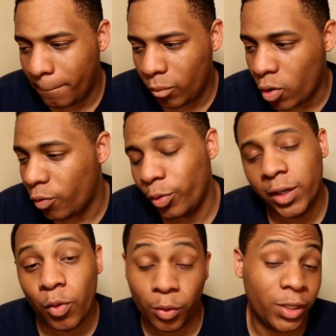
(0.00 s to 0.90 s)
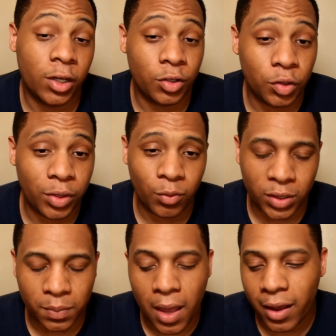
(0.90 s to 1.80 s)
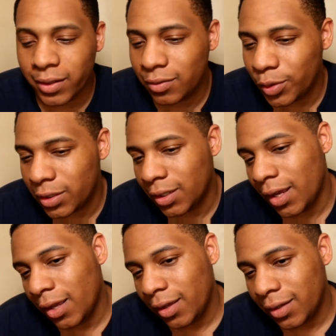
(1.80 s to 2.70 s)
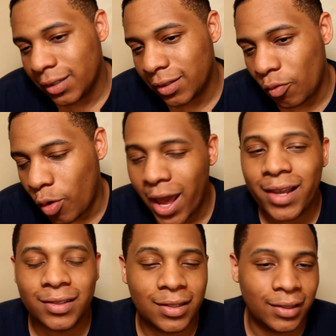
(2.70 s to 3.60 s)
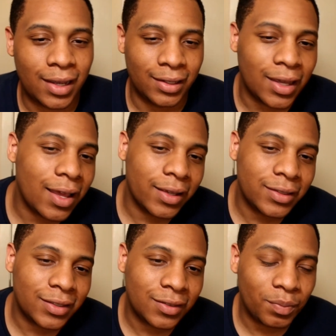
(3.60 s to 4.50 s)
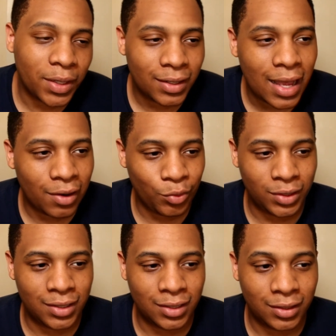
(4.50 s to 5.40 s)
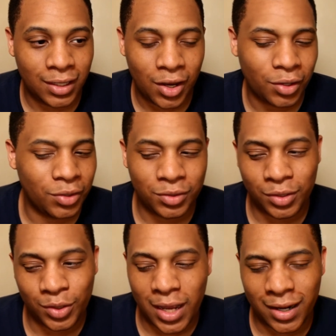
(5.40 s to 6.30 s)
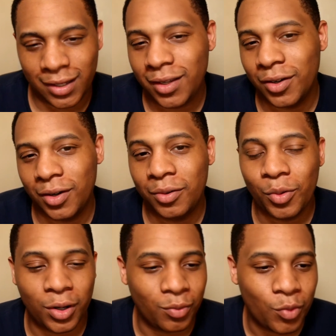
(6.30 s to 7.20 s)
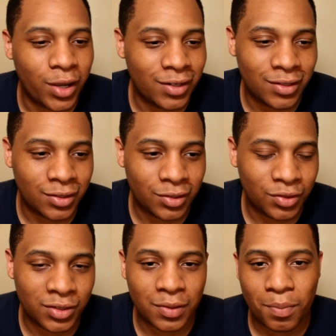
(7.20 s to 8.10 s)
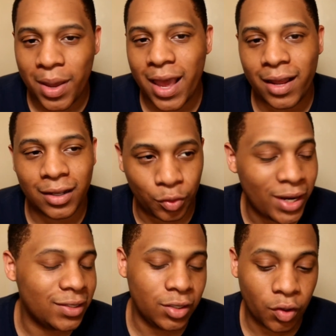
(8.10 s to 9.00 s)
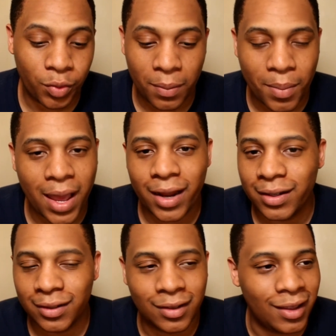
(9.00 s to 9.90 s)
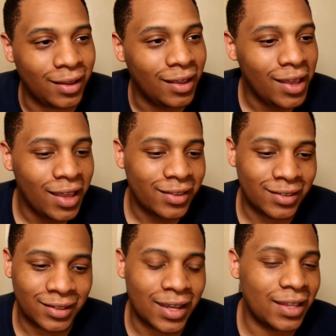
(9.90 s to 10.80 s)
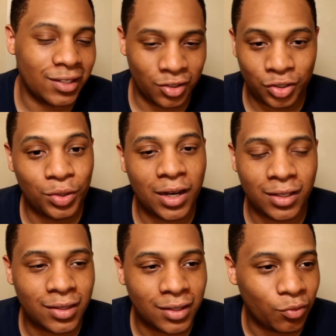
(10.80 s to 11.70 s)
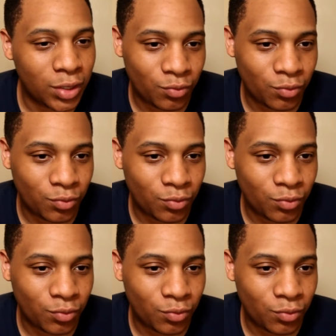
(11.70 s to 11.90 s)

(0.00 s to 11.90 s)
What are we going to do in response? Which is a wise thing, I guess, but not with the characters that you got here, where one just uses a bat, a crazy girl with a bat, and there's a guy that can shoot anything, which